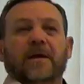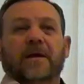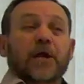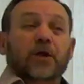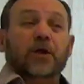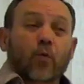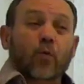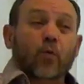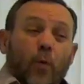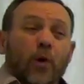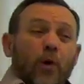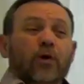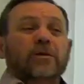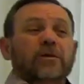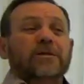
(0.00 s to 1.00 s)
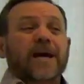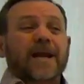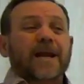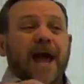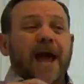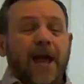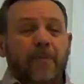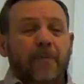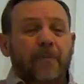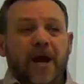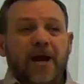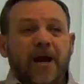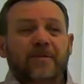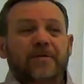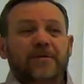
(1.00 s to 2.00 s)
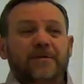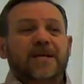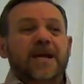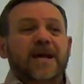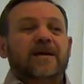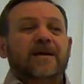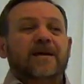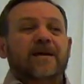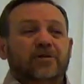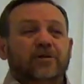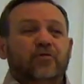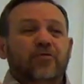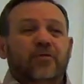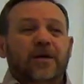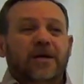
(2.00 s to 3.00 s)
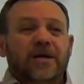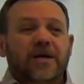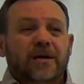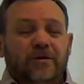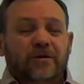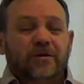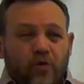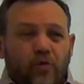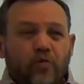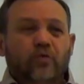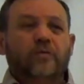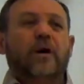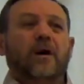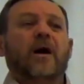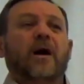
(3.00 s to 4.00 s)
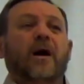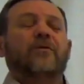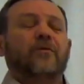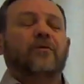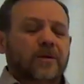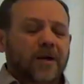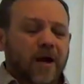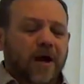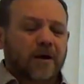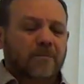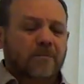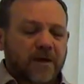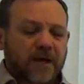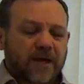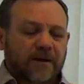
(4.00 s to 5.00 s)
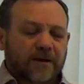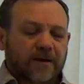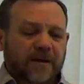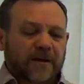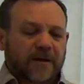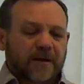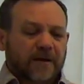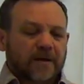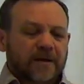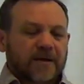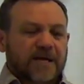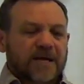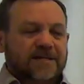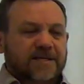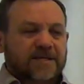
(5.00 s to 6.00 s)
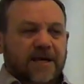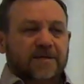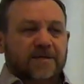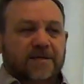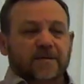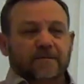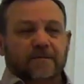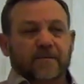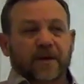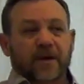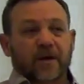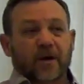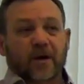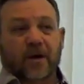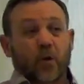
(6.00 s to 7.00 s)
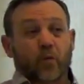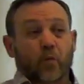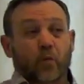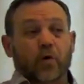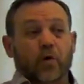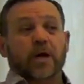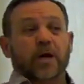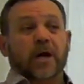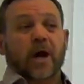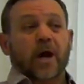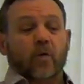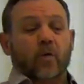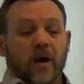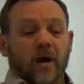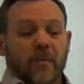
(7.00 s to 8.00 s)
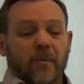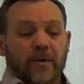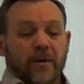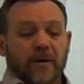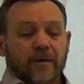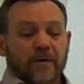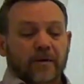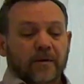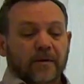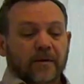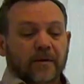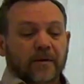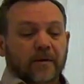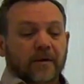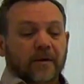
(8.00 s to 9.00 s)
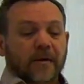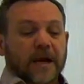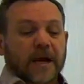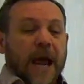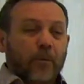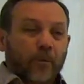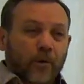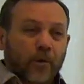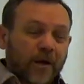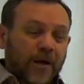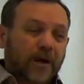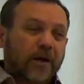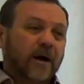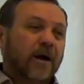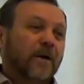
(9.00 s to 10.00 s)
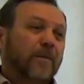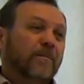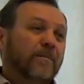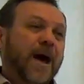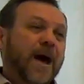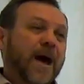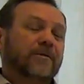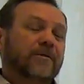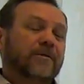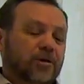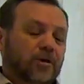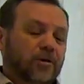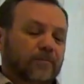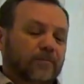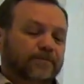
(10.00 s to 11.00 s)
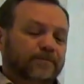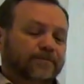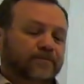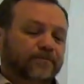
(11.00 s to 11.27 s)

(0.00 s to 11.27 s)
in the words that Abraham says to the two other young men. He says, we're going to go up and we're going to come back to you.